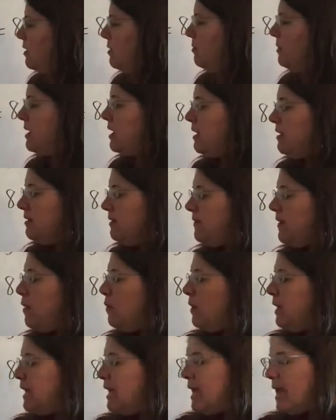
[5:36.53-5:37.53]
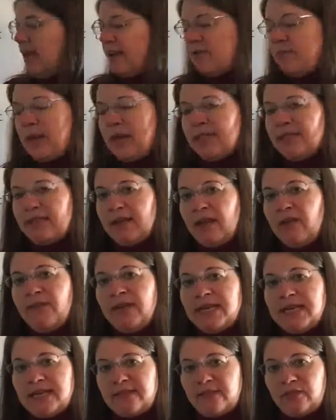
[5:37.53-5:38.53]
Because if I want to get x by itself, I
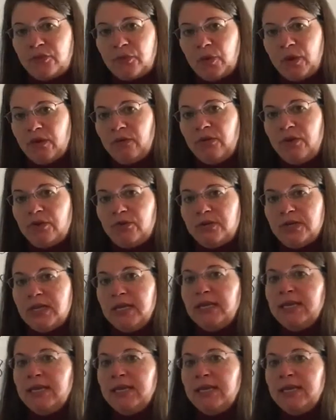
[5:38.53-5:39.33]
take the square root.